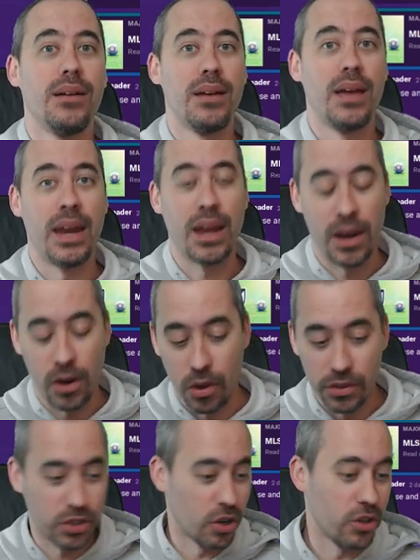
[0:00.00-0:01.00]
and and all
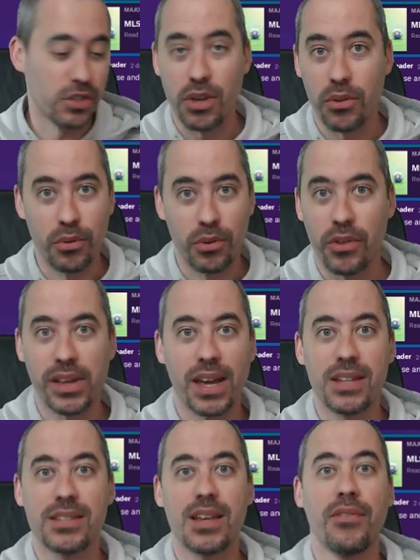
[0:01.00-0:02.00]
the charges go through and all that
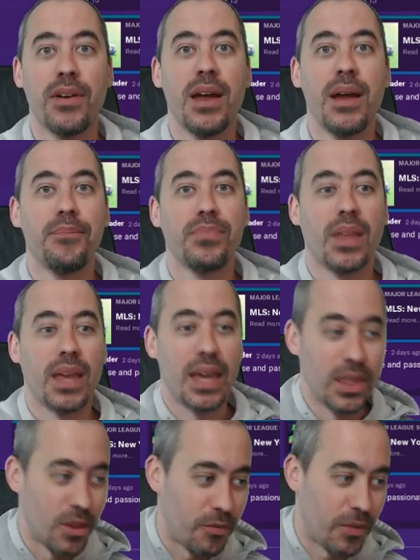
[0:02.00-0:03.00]
kind of stuff
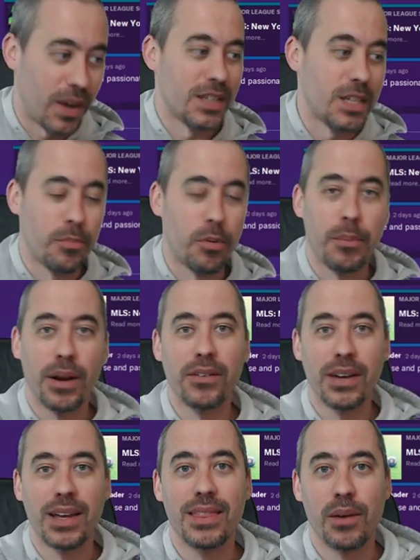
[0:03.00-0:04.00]
in the fantasy Premier
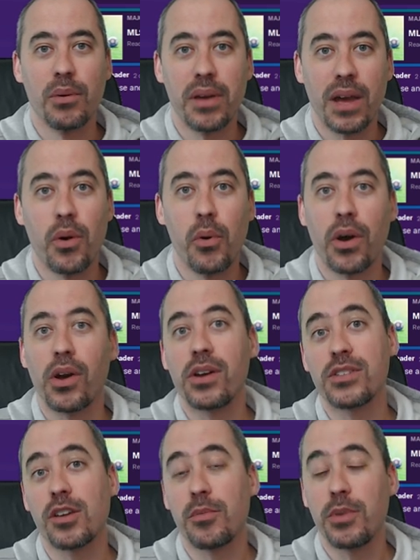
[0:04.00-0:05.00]
League thing we got going on
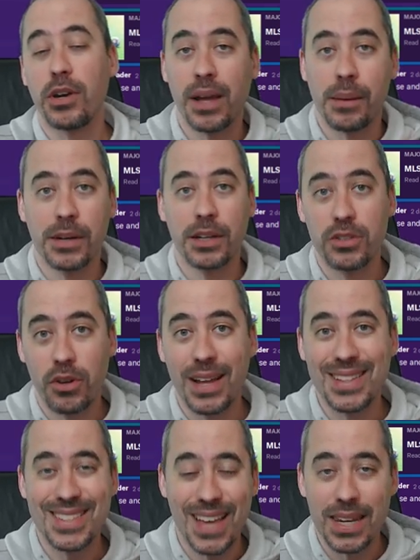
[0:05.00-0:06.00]
as a community, I'm going to
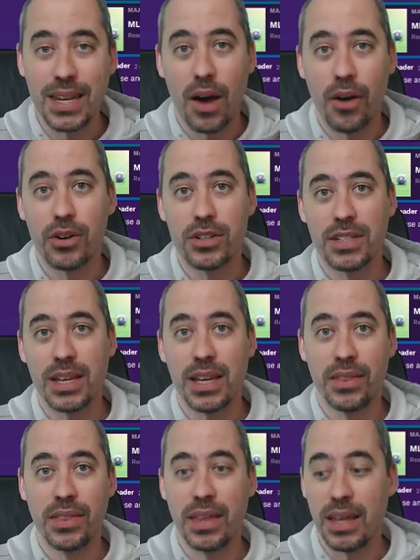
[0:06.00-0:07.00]
donate ten dollars
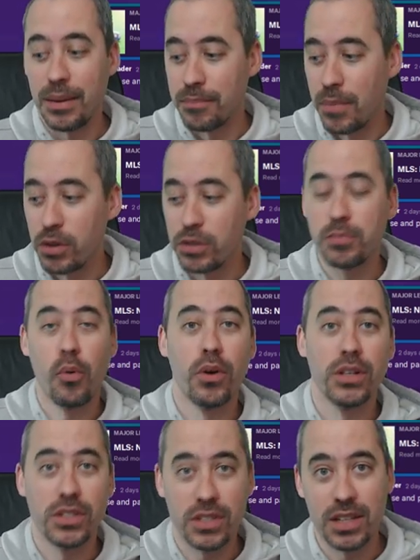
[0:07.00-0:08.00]
in the most
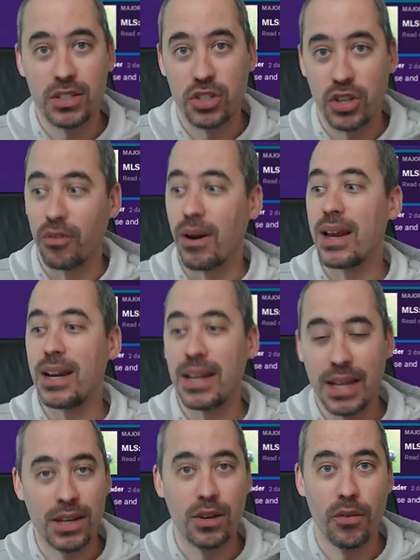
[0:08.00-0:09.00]
points generated
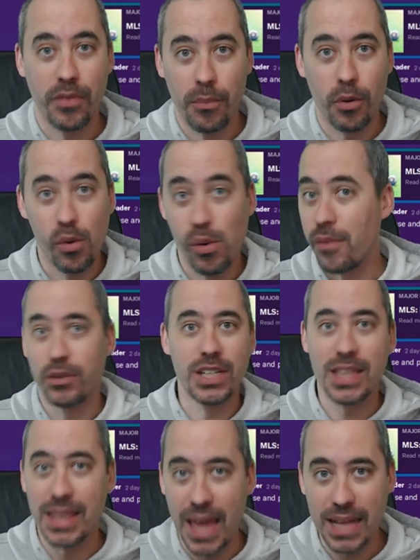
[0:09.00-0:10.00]
in November. Whoever
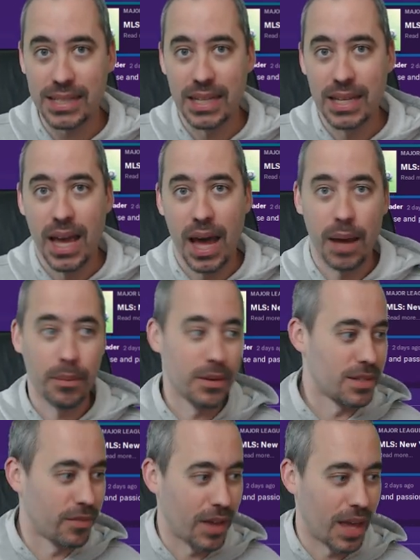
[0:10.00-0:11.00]
did that,
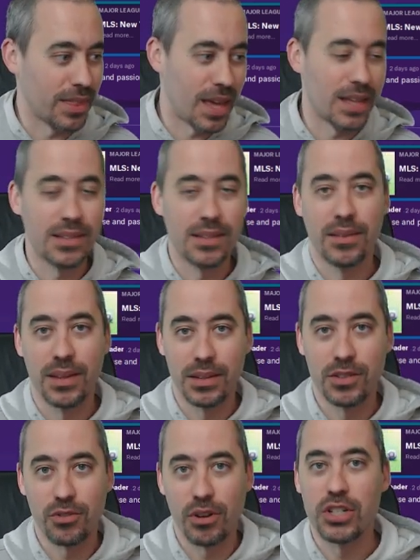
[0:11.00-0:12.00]
because uh, I've got that the
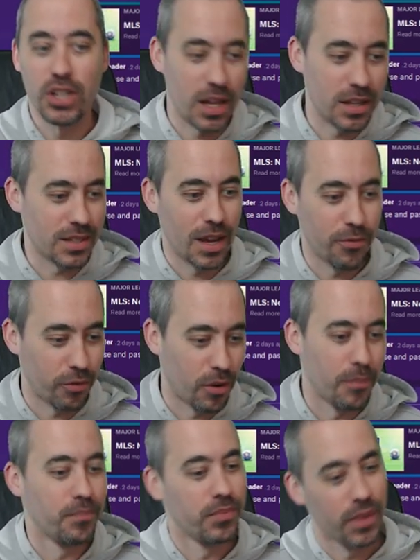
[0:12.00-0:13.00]
screenshot saved
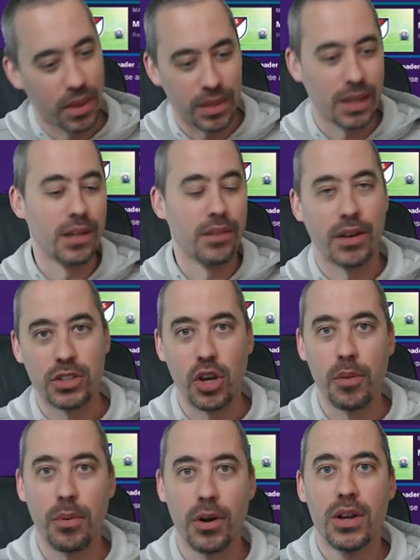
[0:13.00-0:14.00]
from the end of
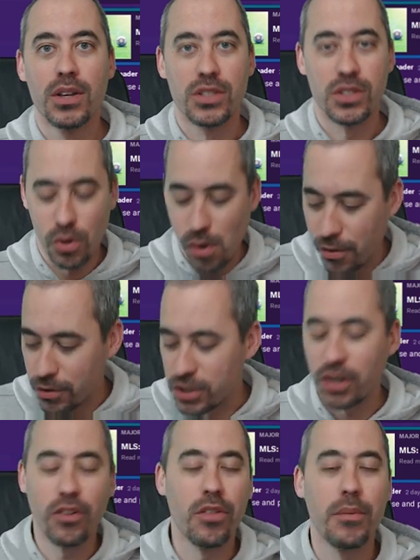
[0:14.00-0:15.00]
October. So whoever
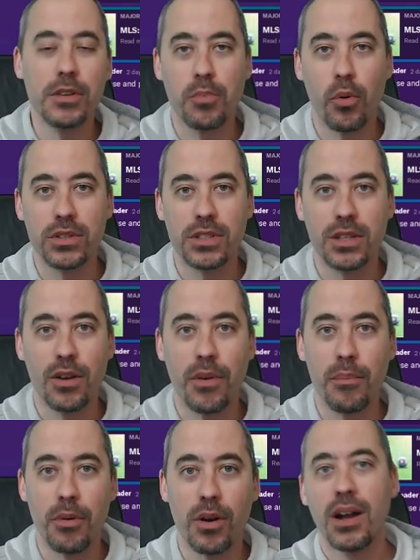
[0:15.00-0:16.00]
generated the most points in
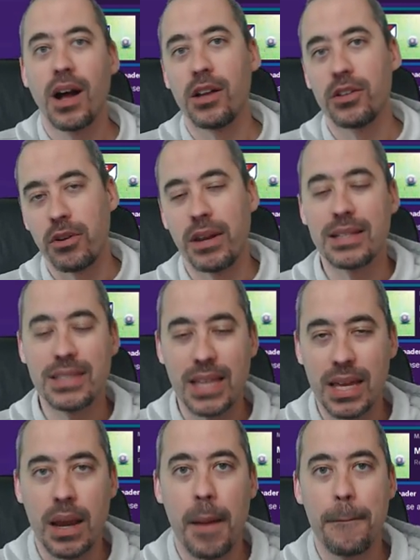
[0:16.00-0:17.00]
November, I'll donate
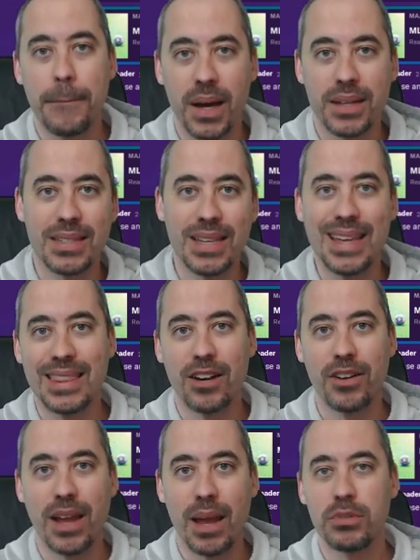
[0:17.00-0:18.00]
ten bucks in
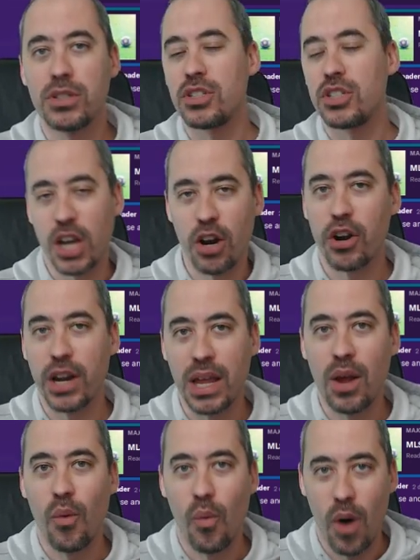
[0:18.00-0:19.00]
their name to
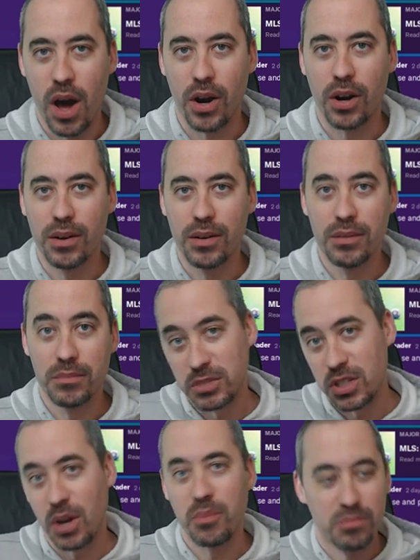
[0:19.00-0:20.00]
Charity Water.
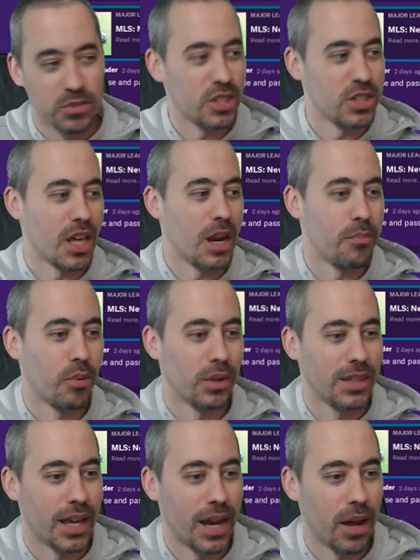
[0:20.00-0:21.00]
So just thought I'd point
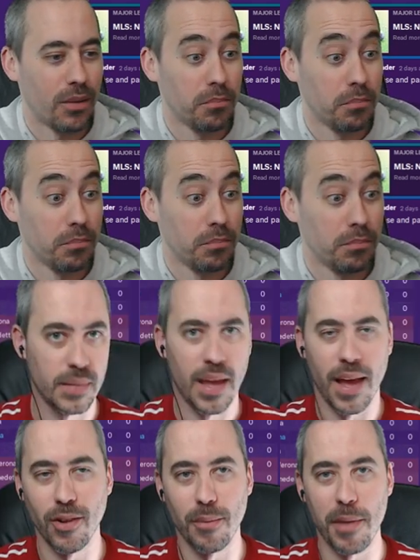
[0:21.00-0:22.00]
that out.
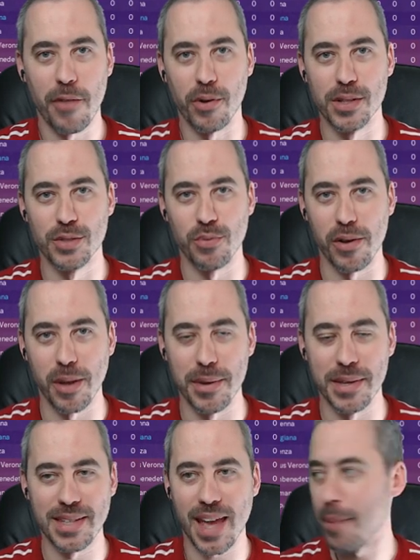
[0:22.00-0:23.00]
Hello, my friends. Welcome
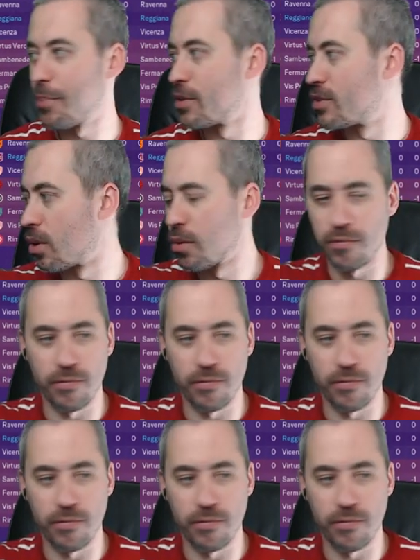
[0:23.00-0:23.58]
into episode